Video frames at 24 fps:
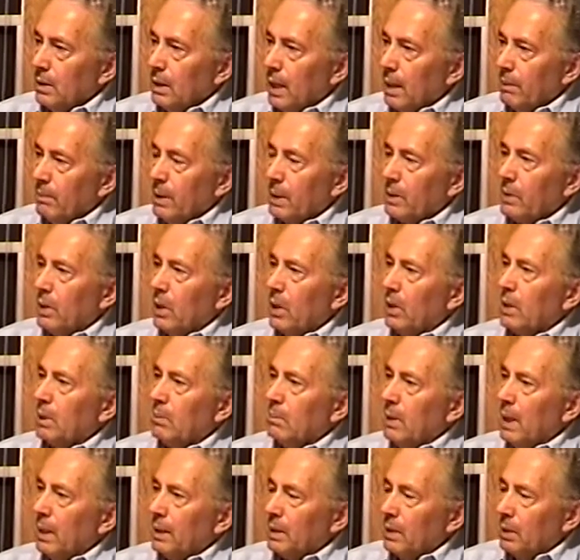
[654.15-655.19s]
I'm not talking
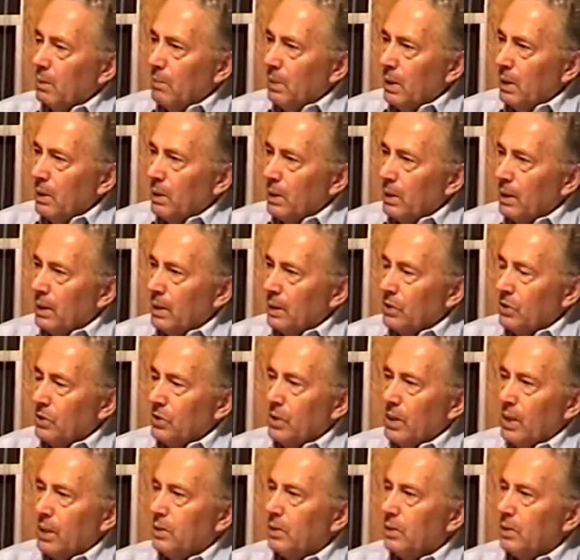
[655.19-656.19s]
about the American exchange,